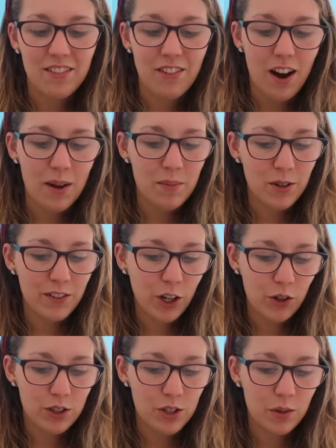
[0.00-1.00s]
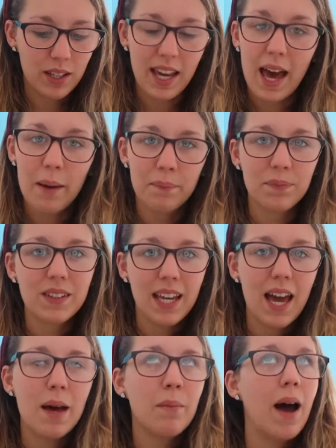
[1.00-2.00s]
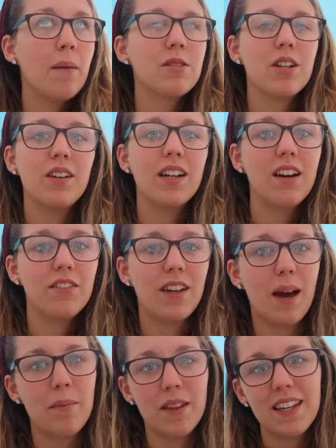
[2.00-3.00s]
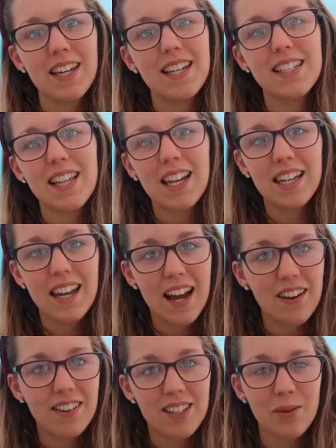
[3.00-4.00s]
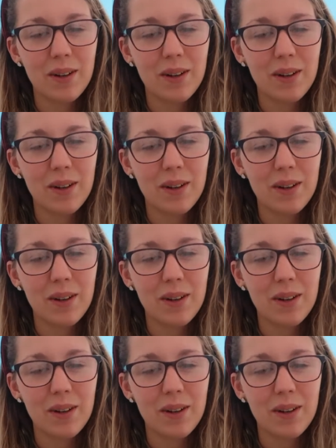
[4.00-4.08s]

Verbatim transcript: Right, moving on to Kem. Kem, absolutely love Kem. I think he is hilarious.